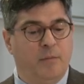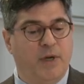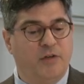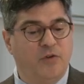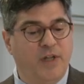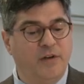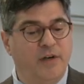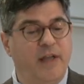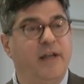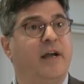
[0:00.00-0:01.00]
but rather
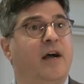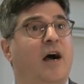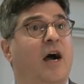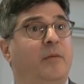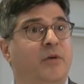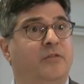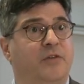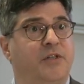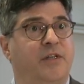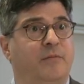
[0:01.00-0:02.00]
a hybrid
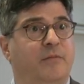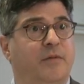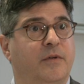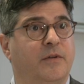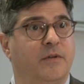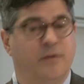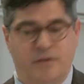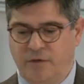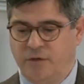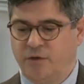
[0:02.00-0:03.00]
regime.
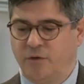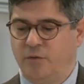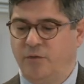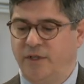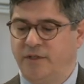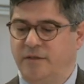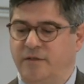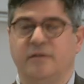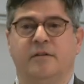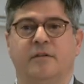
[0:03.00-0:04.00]
So let's,